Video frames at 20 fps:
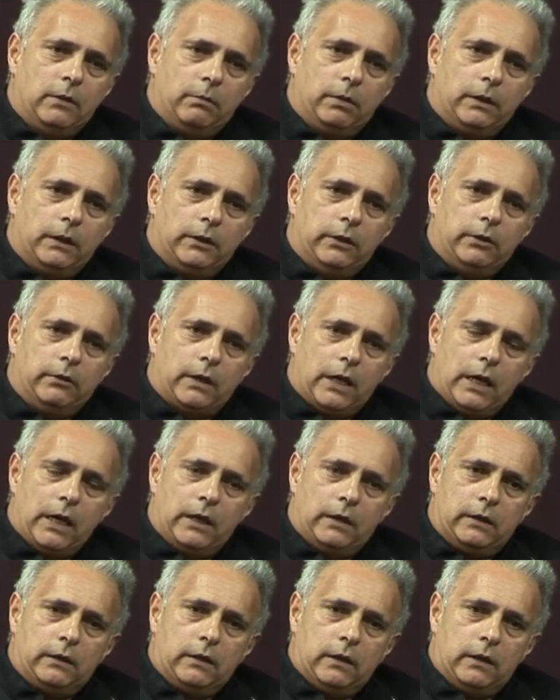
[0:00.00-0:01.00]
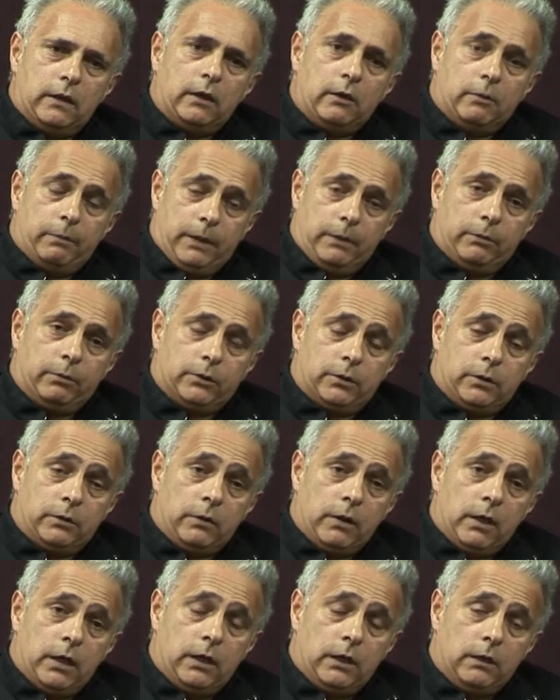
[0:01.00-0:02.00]
But you can help people to
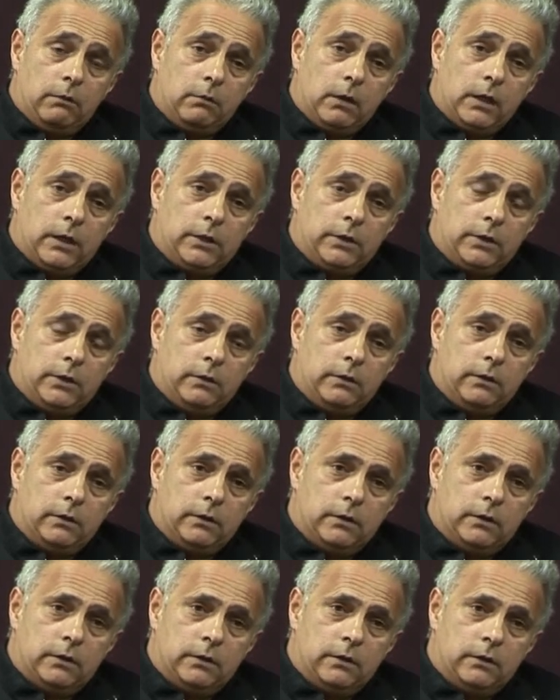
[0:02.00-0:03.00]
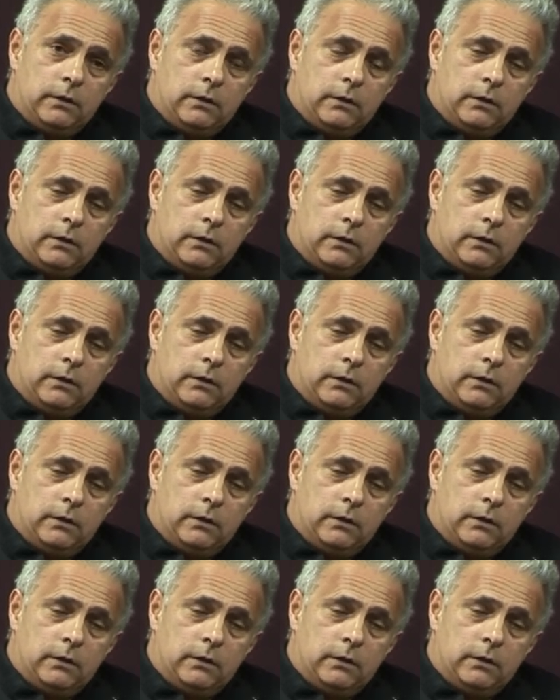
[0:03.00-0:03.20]
write, and my students